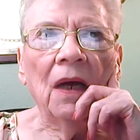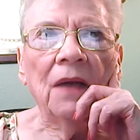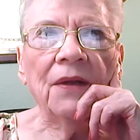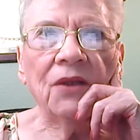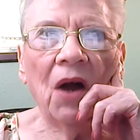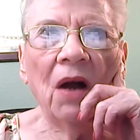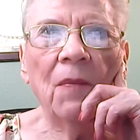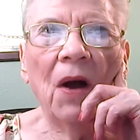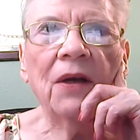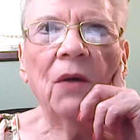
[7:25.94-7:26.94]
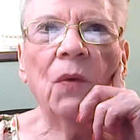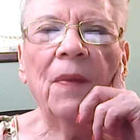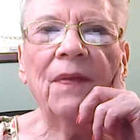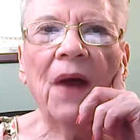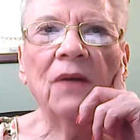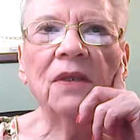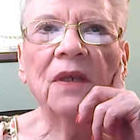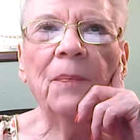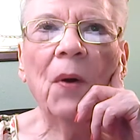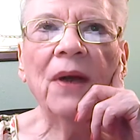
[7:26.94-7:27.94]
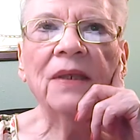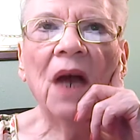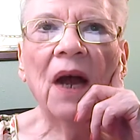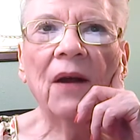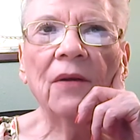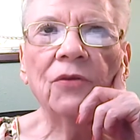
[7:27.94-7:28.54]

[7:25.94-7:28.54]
The stock market would be thousands of points higher.